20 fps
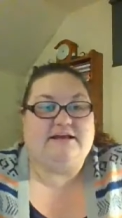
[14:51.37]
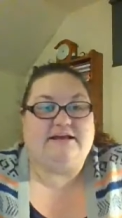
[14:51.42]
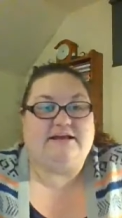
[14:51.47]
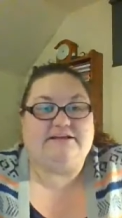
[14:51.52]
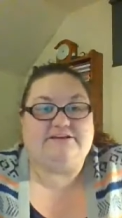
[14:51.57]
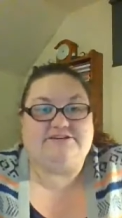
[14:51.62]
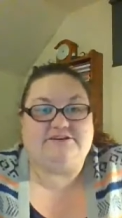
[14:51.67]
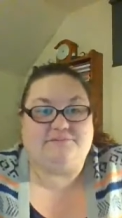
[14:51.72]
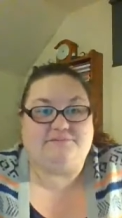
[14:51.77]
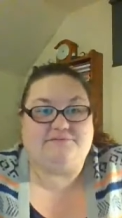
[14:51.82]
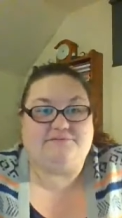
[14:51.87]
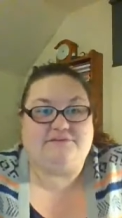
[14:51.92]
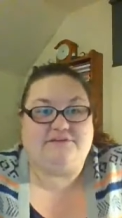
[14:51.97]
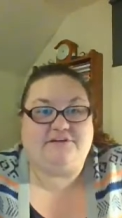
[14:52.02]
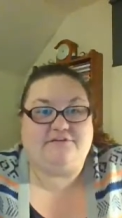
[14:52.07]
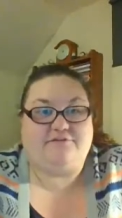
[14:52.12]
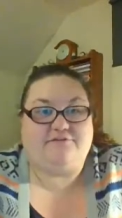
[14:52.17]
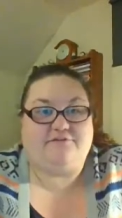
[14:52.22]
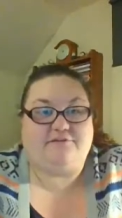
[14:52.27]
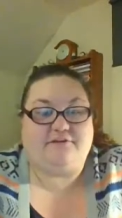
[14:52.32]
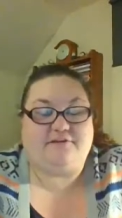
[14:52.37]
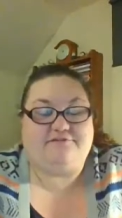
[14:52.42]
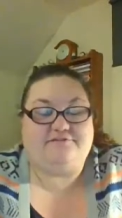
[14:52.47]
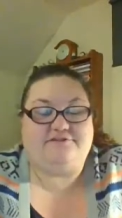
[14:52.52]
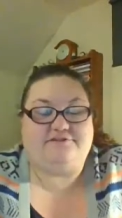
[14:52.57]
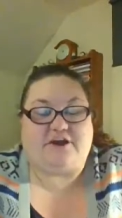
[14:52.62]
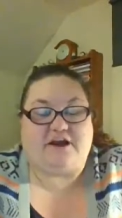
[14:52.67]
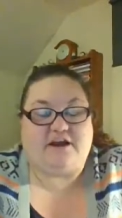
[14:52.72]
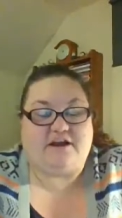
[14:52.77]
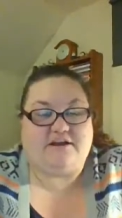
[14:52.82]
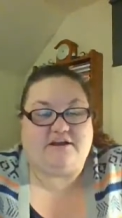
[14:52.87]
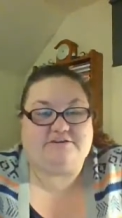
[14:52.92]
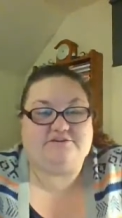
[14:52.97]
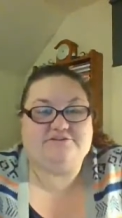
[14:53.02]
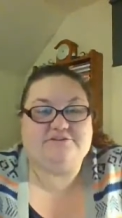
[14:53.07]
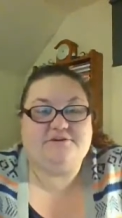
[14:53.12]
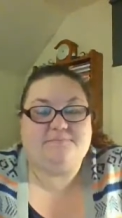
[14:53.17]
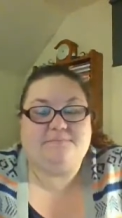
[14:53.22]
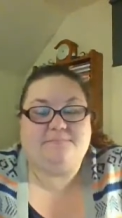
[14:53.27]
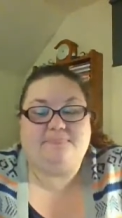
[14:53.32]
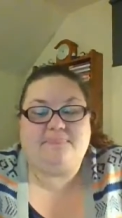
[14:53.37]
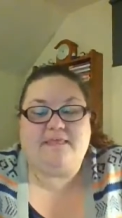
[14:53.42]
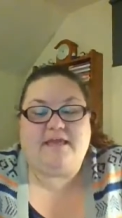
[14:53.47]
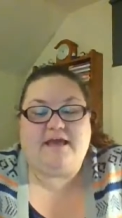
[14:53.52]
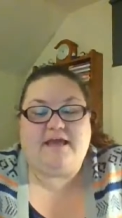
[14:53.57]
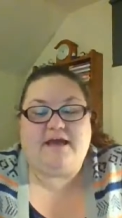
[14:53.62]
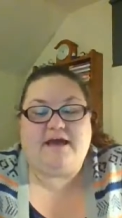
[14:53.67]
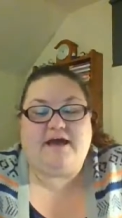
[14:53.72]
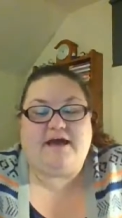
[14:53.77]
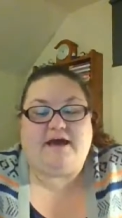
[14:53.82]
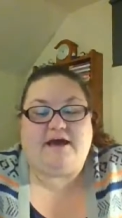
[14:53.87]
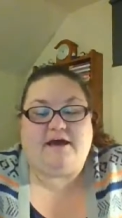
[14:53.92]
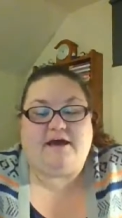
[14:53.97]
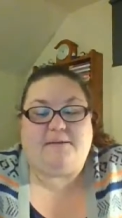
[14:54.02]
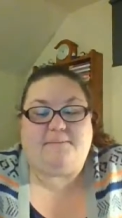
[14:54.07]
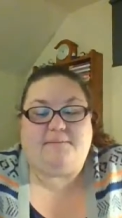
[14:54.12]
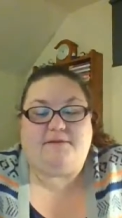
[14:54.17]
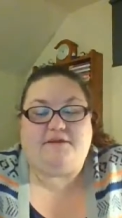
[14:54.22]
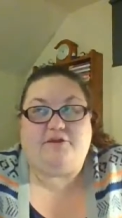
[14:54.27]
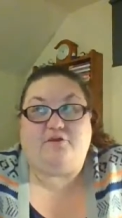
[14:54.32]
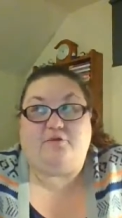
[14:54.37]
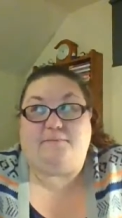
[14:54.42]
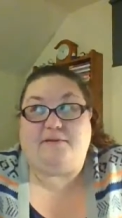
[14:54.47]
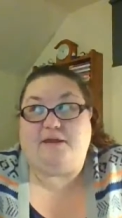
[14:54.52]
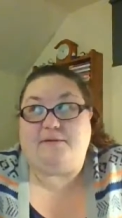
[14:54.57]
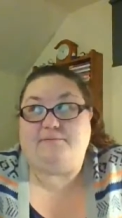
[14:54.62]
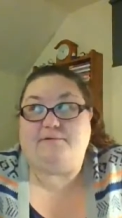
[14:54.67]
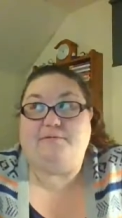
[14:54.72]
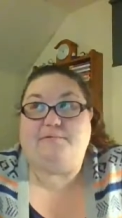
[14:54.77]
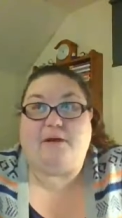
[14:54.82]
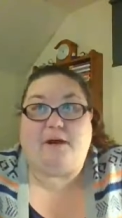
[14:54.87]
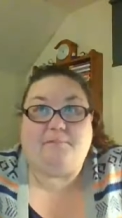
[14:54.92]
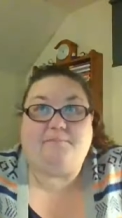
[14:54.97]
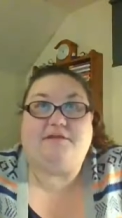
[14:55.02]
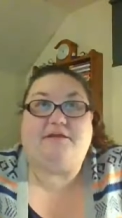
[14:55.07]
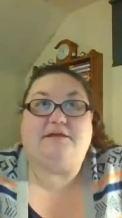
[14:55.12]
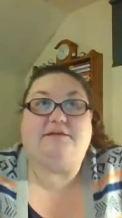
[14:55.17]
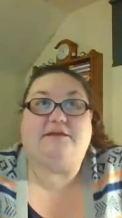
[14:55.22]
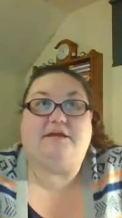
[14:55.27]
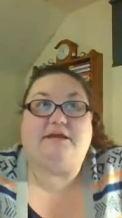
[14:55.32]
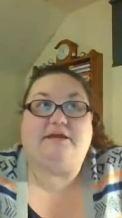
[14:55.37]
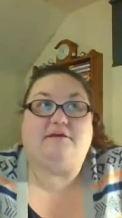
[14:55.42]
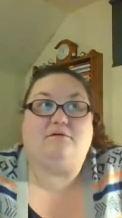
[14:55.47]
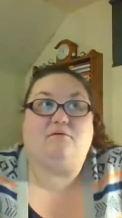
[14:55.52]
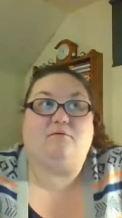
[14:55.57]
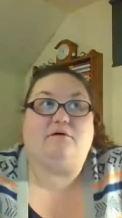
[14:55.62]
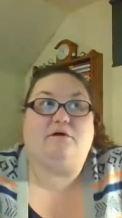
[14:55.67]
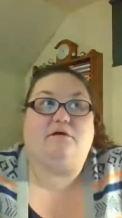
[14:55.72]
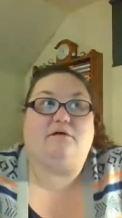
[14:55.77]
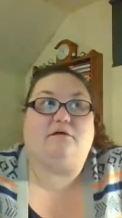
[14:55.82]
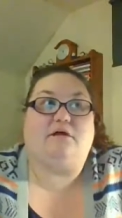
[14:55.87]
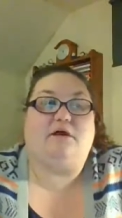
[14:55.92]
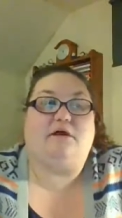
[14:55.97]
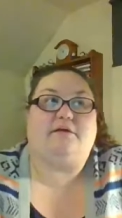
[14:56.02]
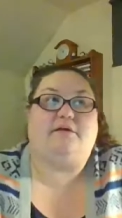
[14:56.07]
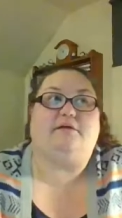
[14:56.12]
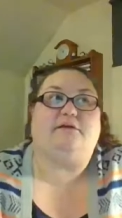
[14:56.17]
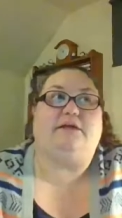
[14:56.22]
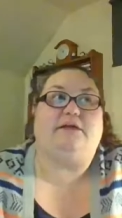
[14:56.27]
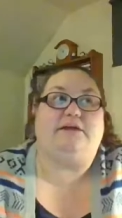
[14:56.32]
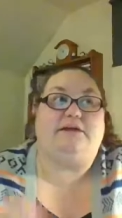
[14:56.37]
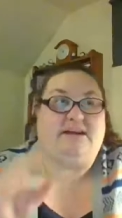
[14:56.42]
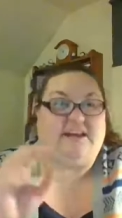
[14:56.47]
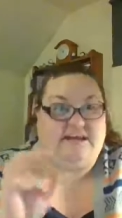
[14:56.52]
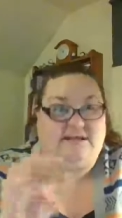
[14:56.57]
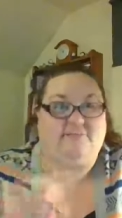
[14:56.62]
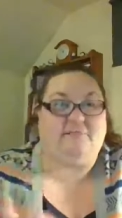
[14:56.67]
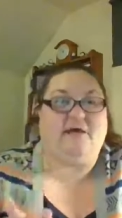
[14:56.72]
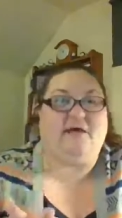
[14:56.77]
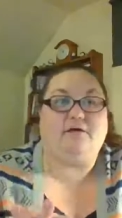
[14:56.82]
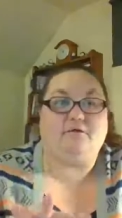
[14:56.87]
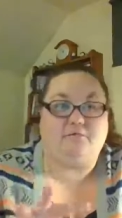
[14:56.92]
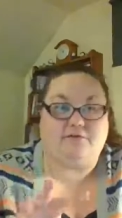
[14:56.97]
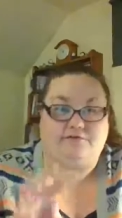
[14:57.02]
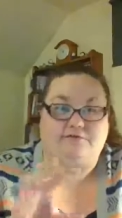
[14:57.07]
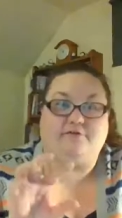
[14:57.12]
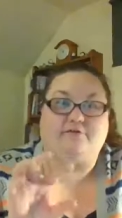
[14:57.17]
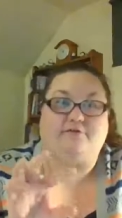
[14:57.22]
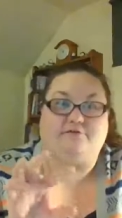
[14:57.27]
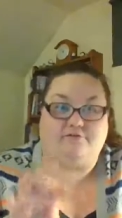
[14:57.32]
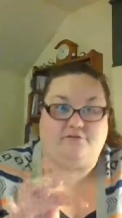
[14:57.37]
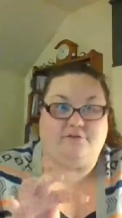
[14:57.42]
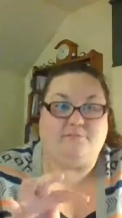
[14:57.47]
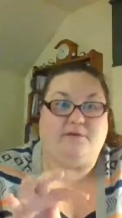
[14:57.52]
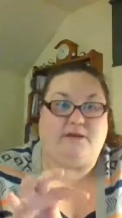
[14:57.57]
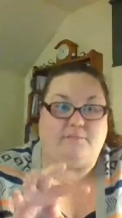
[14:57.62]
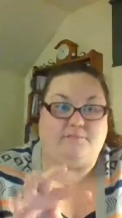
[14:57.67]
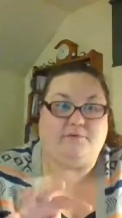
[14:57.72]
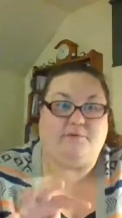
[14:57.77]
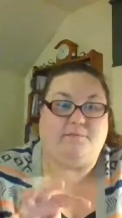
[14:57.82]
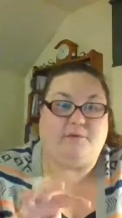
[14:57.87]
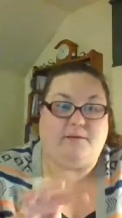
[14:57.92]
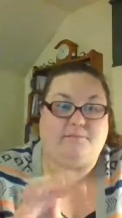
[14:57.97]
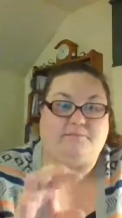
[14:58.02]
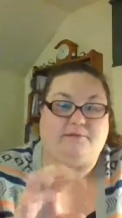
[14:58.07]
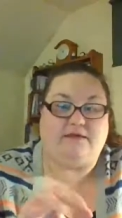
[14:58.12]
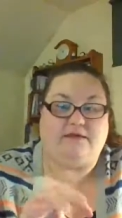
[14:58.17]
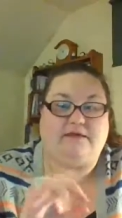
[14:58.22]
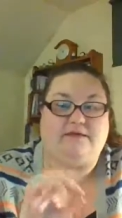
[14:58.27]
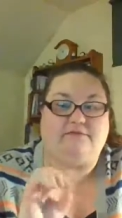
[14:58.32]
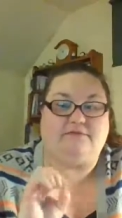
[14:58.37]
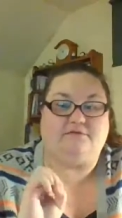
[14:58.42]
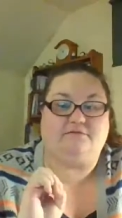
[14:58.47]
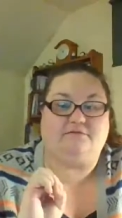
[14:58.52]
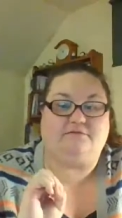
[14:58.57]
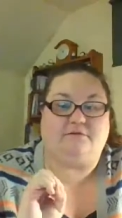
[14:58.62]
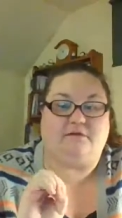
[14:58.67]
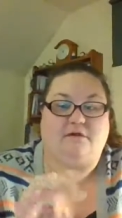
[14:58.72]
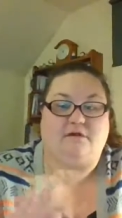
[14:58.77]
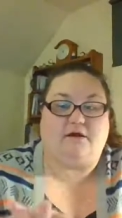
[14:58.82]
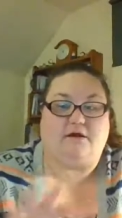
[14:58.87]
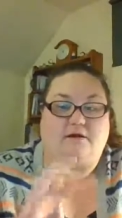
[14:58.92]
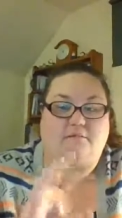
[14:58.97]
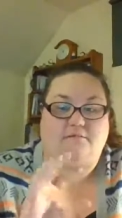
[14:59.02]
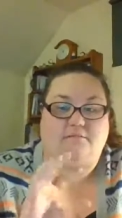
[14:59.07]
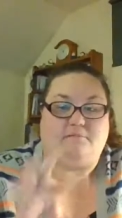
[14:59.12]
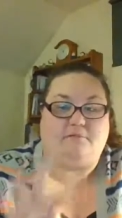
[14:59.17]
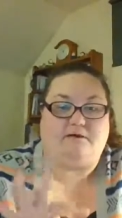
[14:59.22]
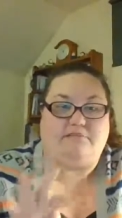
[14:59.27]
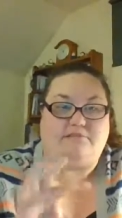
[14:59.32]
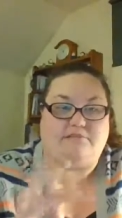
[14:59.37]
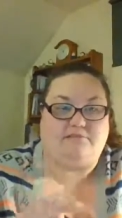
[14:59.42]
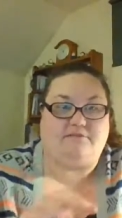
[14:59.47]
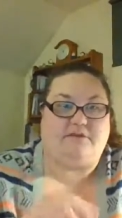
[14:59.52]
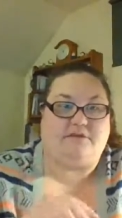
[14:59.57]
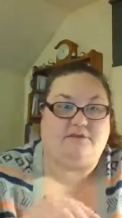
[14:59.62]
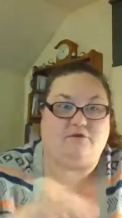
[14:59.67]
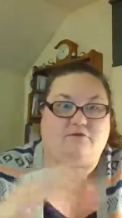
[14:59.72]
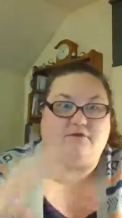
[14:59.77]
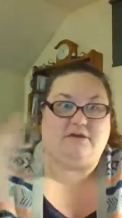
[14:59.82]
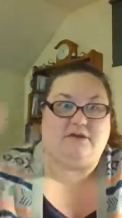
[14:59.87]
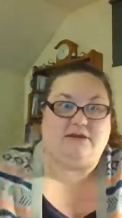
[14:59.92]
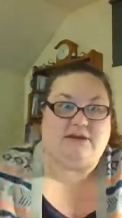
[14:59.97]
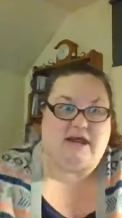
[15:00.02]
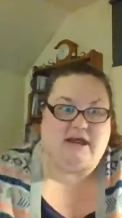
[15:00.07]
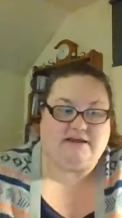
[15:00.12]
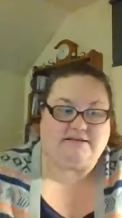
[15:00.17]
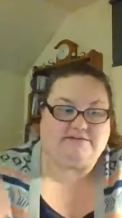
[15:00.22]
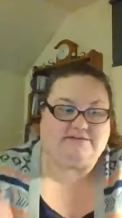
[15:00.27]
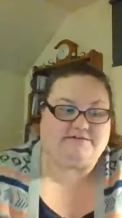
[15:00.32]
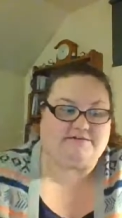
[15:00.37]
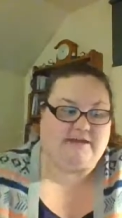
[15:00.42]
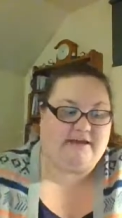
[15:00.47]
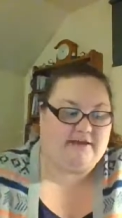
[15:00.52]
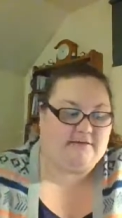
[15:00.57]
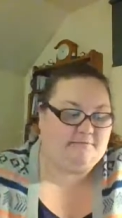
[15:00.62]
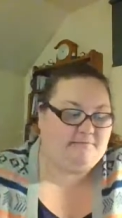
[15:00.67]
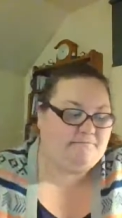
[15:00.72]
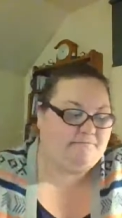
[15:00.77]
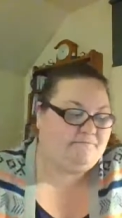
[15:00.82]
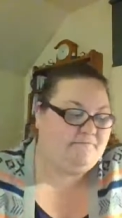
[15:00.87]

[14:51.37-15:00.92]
It ships to you free of charge. Um, your paper pumpkin kit will, you'll get an email with your free paper pumpkins uh, month that you can activate